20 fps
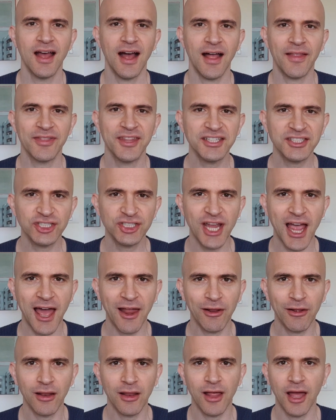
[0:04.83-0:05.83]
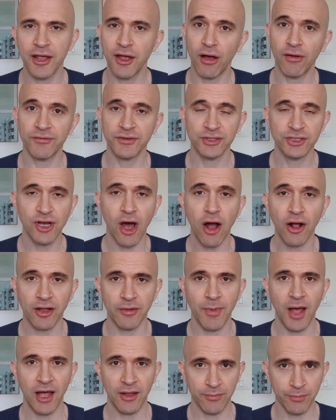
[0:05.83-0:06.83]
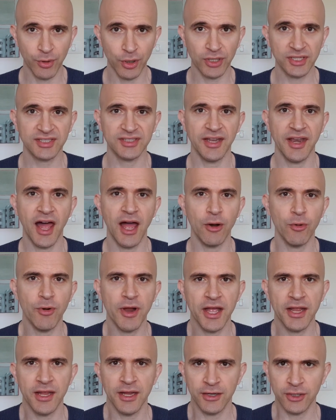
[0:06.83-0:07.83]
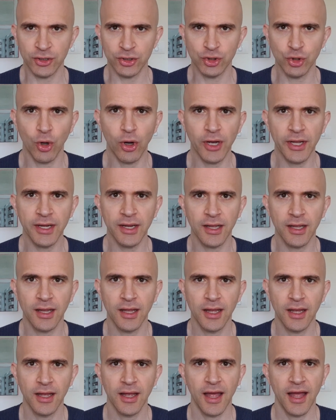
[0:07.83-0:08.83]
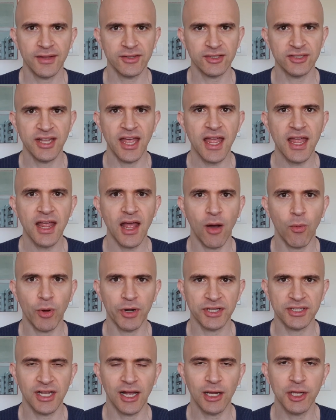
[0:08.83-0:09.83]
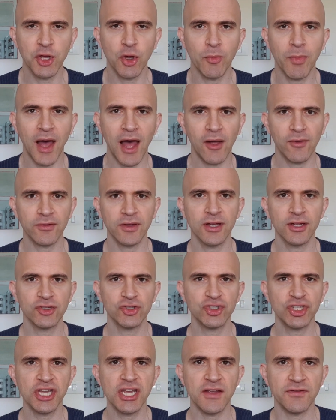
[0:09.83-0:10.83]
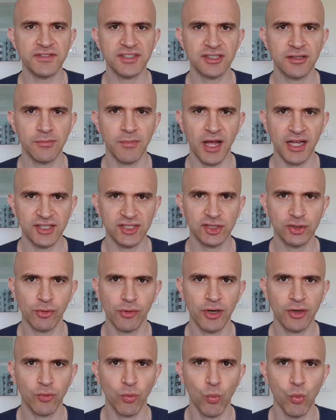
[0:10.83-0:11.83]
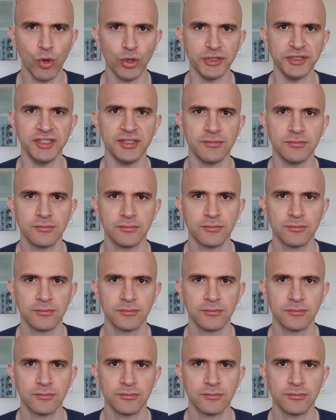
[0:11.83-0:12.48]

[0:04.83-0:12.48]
On this channel, I often talk about books that I read and enjoyed, and today I want to tell you about Chiefs by Stuart Woods.